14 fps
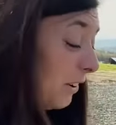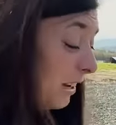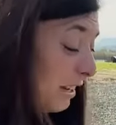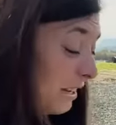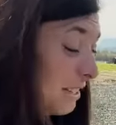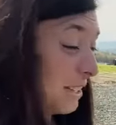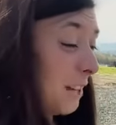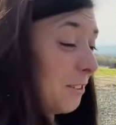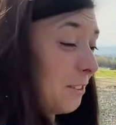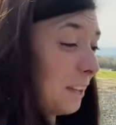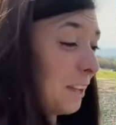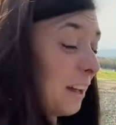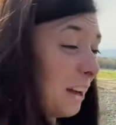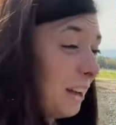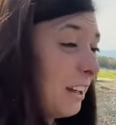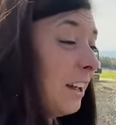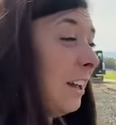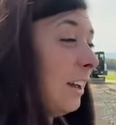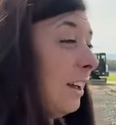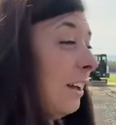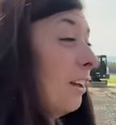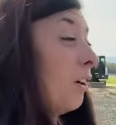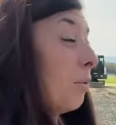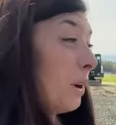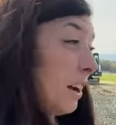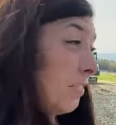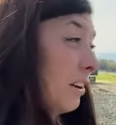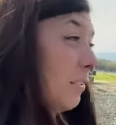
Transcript: But he has definitely got we have